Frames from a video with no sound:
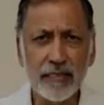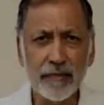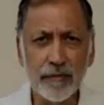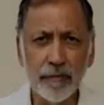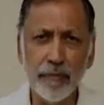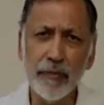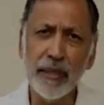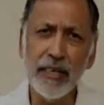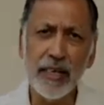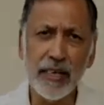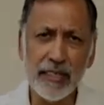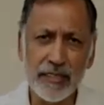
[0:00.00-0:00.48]

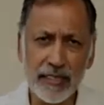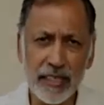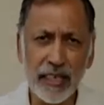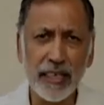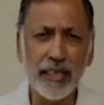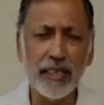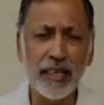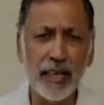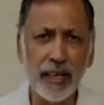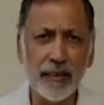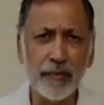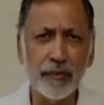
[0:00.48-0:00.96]
mid and
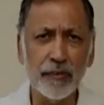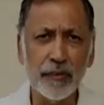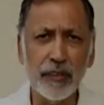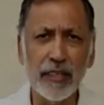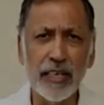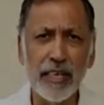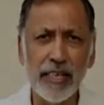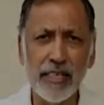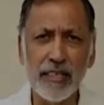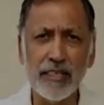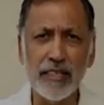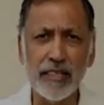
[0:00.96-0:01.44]
second half of
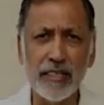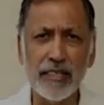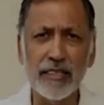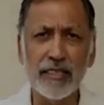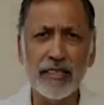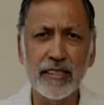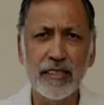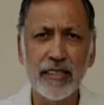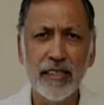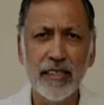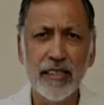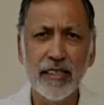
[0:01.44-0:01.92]
the 80s,
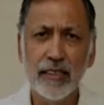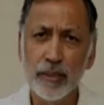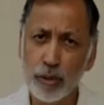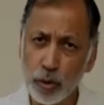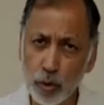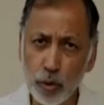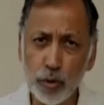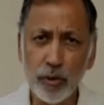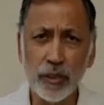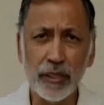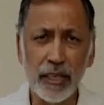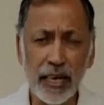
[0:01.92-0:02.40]

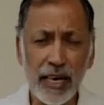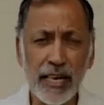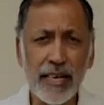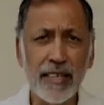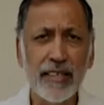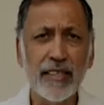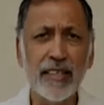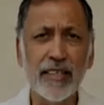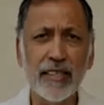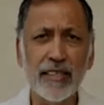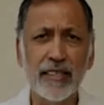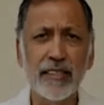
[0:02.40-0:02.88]
through the
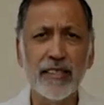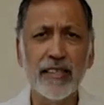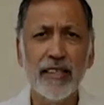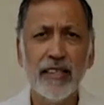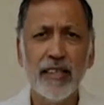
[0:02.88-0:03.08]
90s,